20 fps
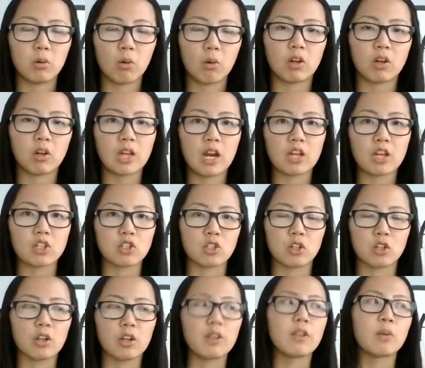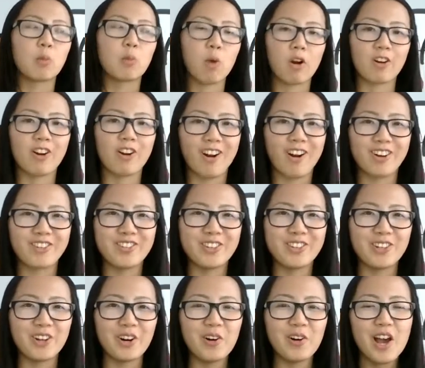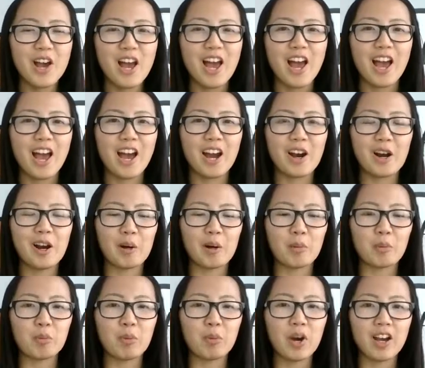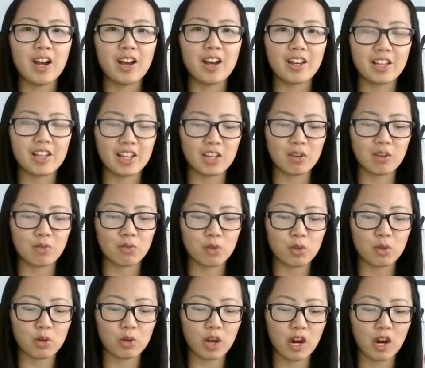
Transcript: yeah, sure, and then walk off, but if you